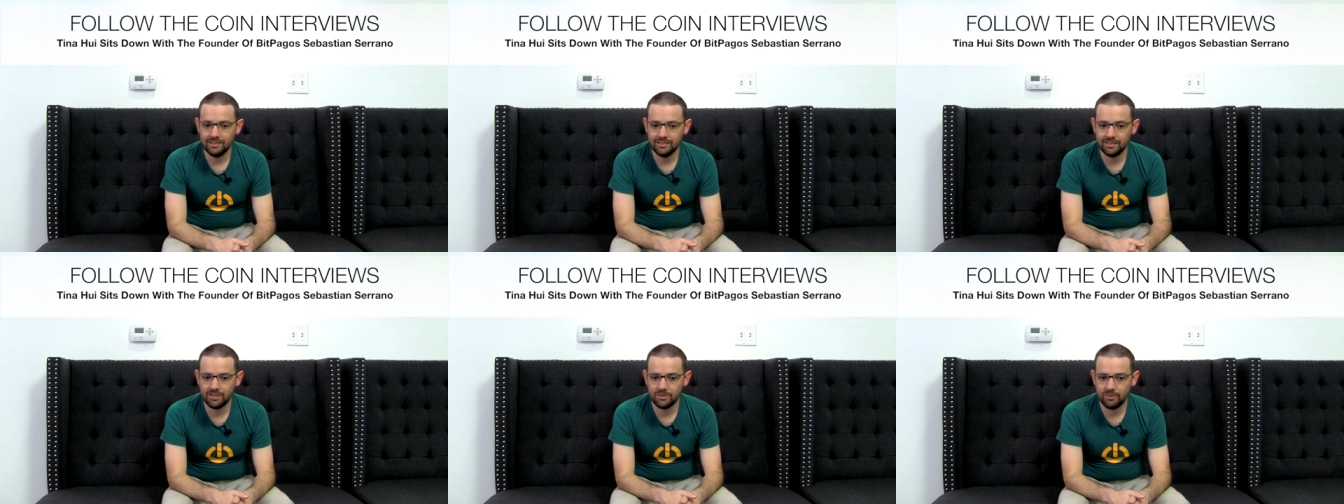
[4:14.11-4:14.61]

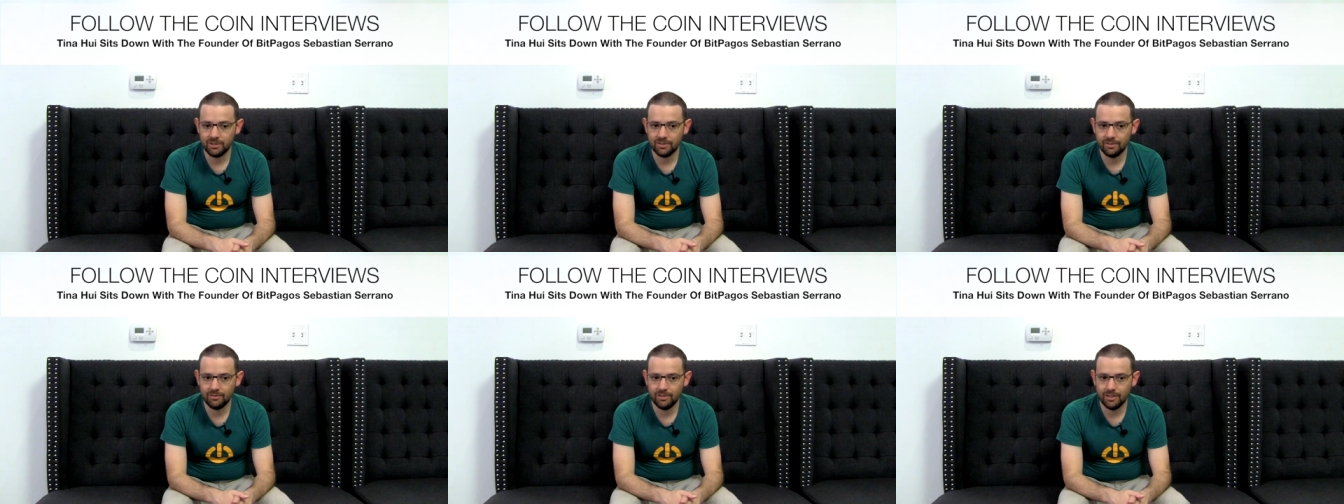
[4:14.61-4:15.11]
it's
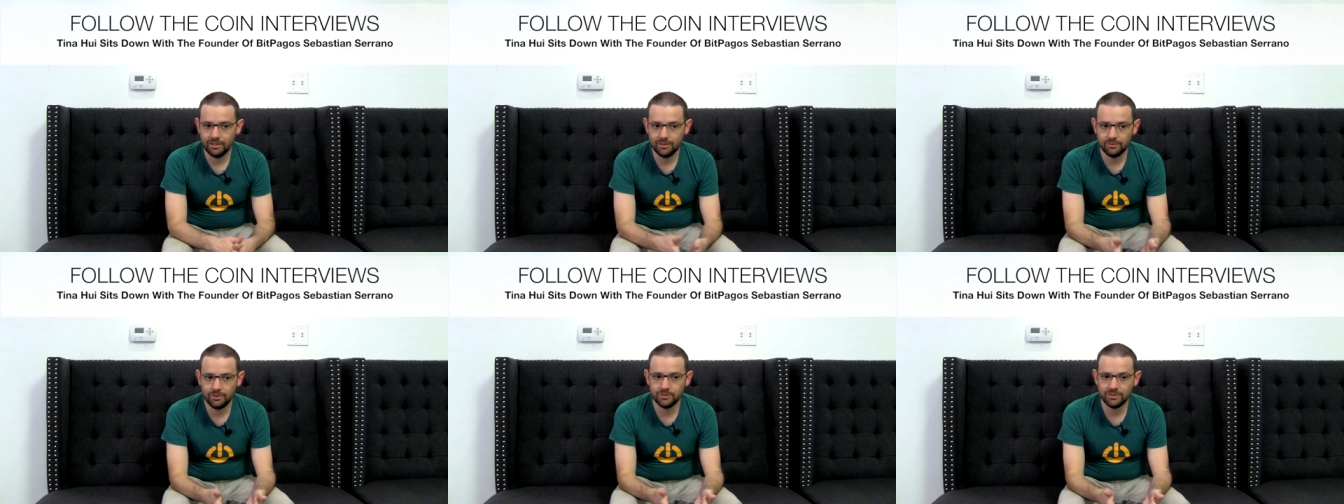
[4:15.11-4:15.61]
expected by
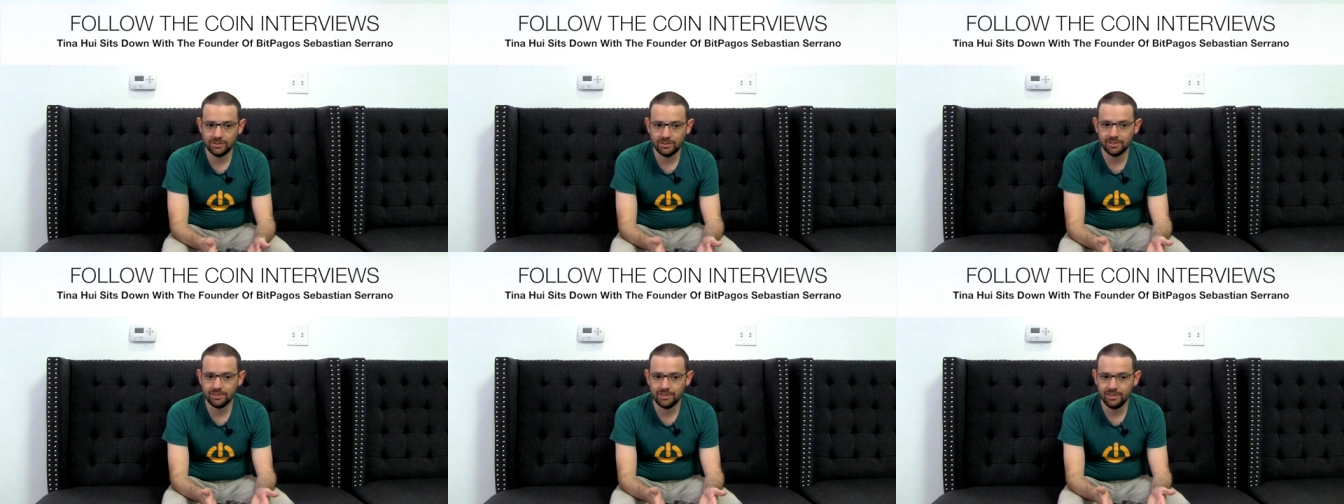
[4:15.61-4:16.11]

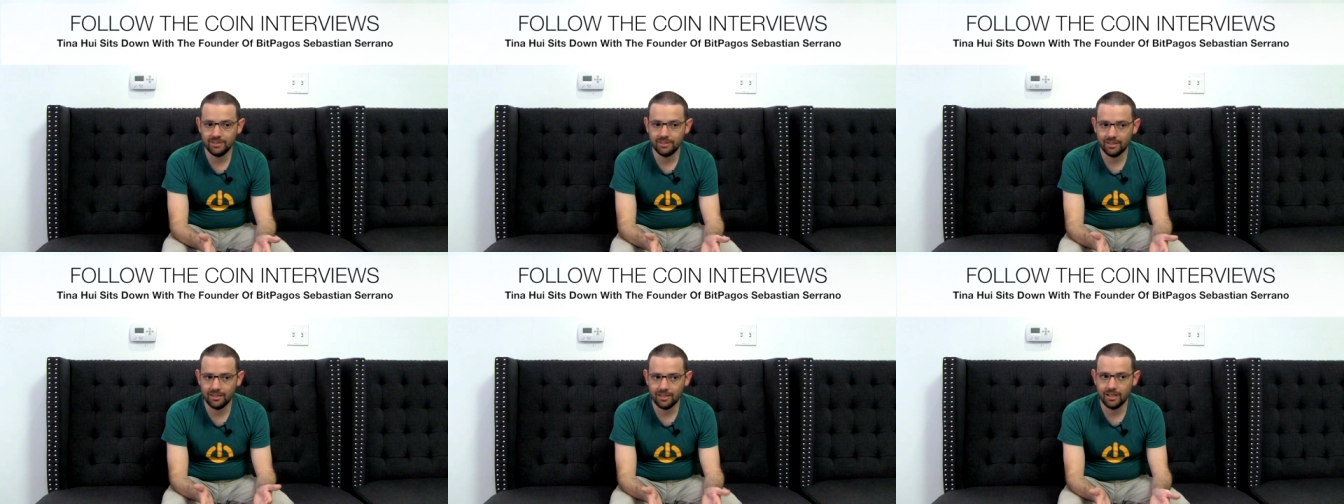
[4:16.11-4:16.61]
2016
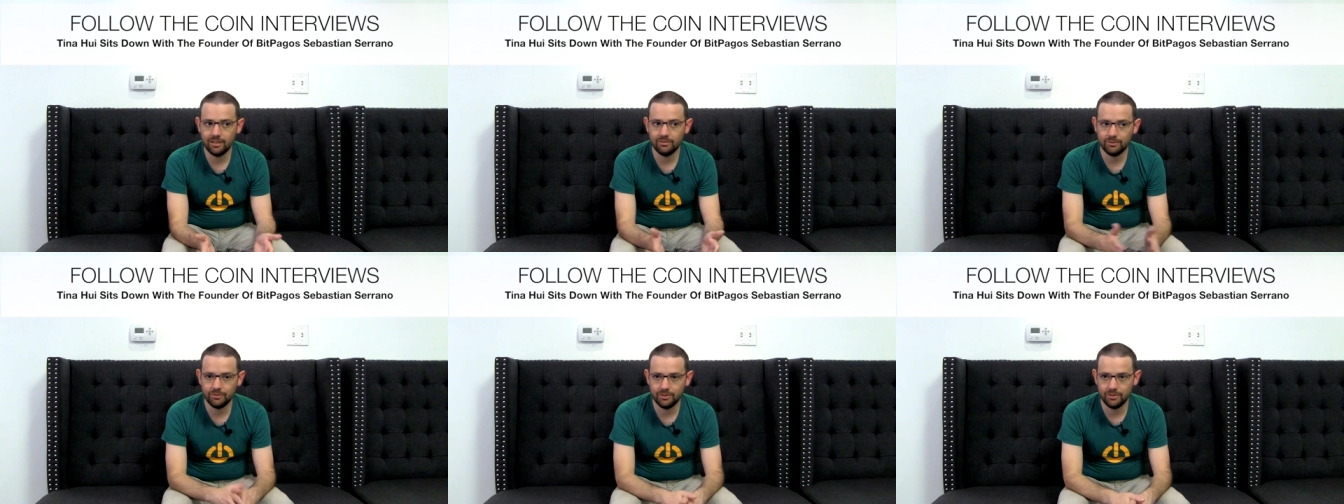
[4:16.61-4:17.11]
that
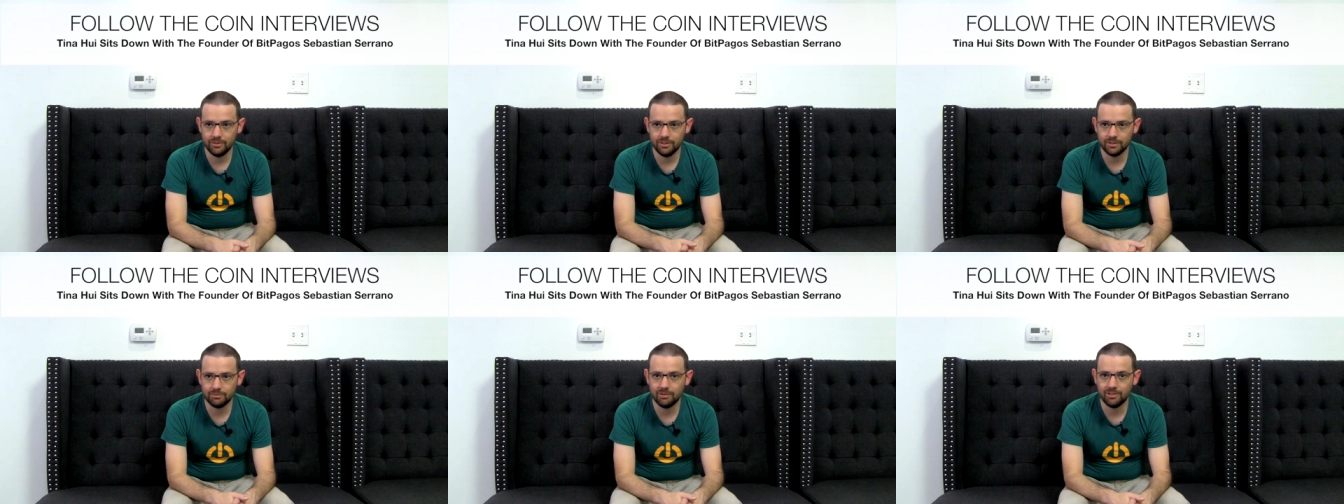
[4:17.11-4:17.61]
half of
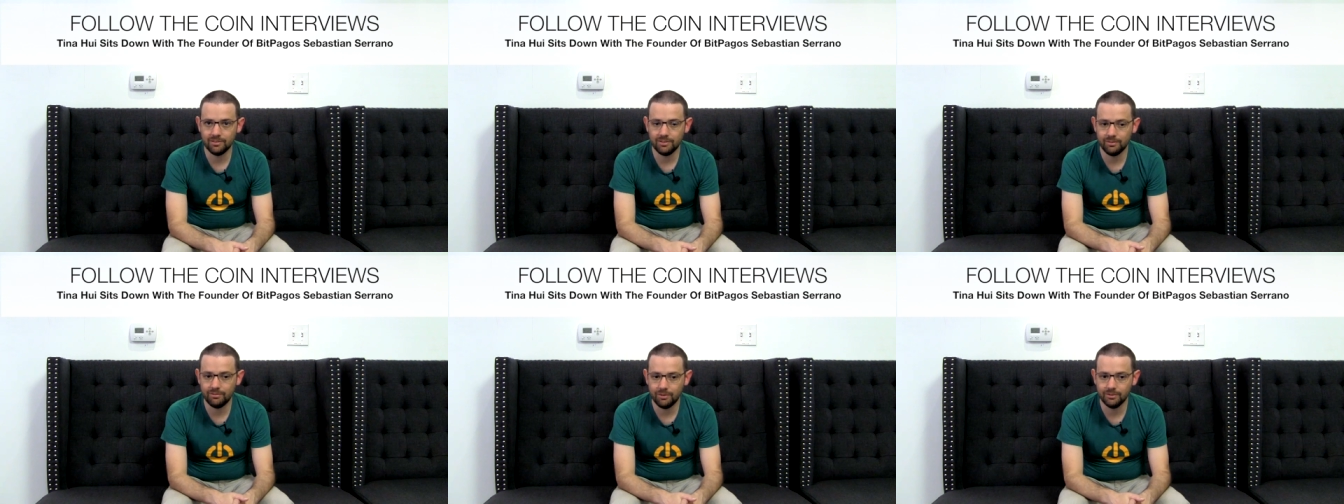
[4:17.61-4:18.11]

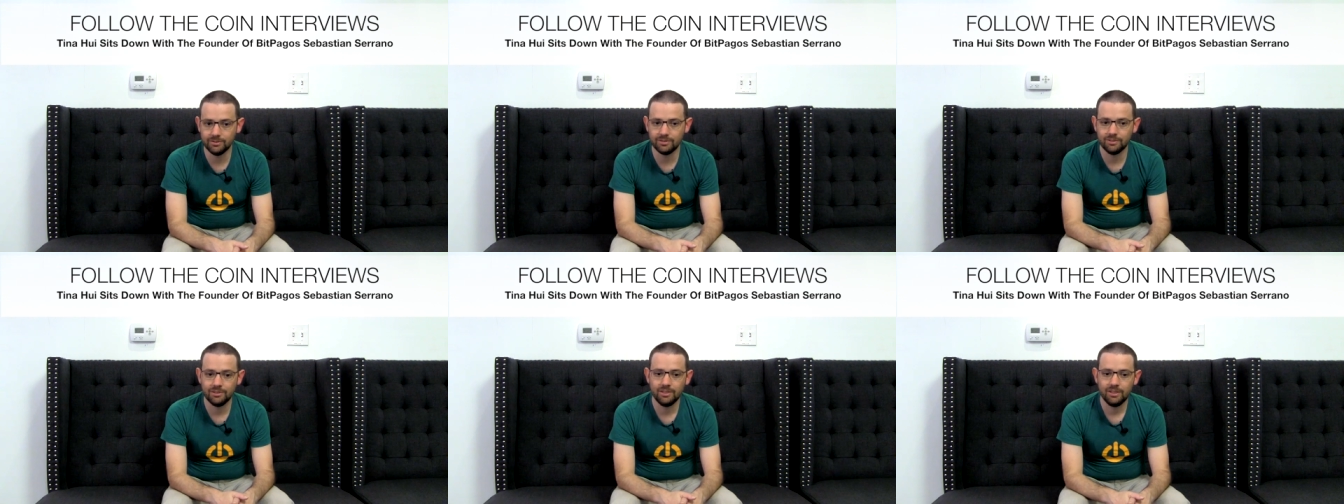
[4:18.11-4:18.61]
the
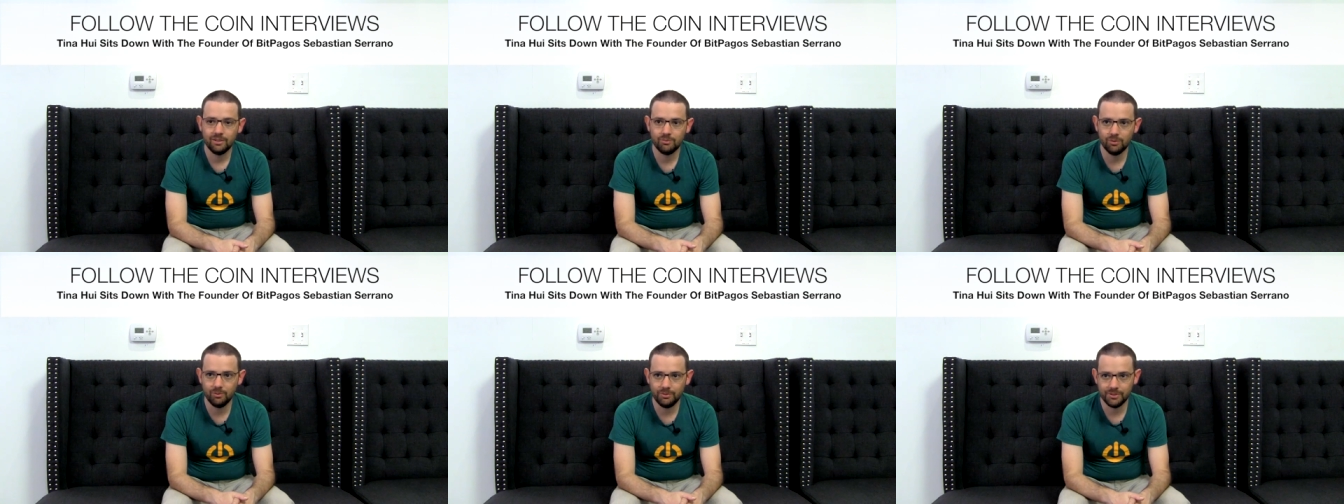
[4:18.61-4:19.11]
phones
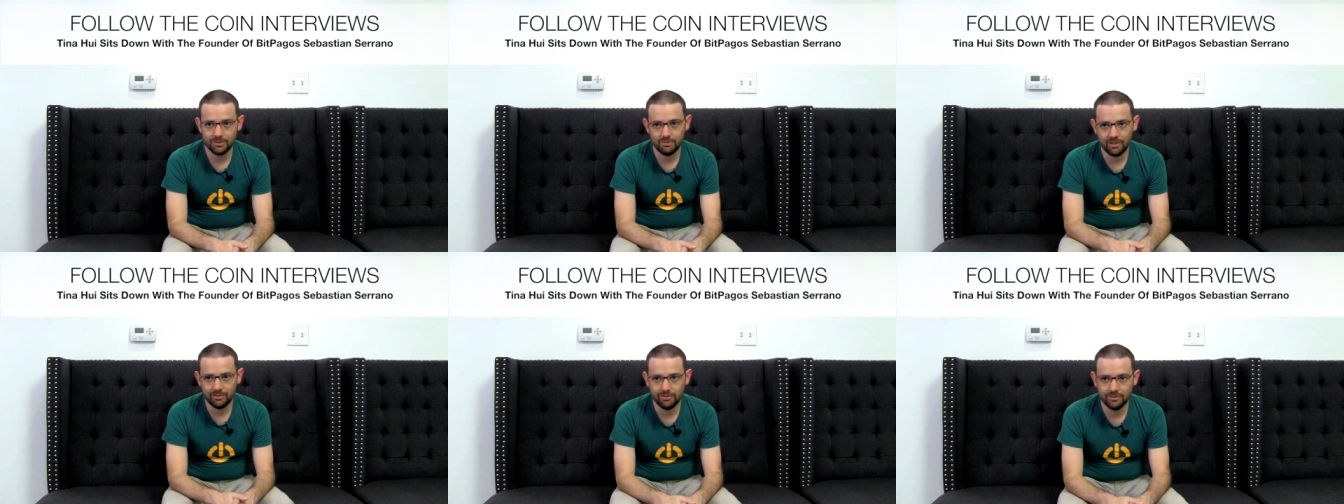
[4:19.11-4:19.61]
will be
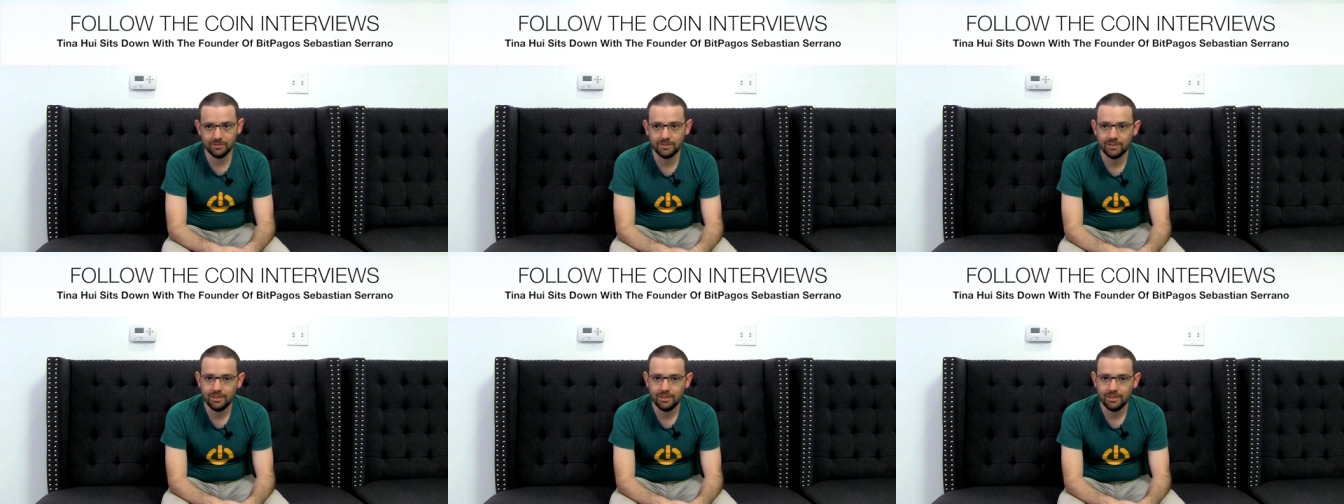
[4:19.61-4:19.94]
smartphones.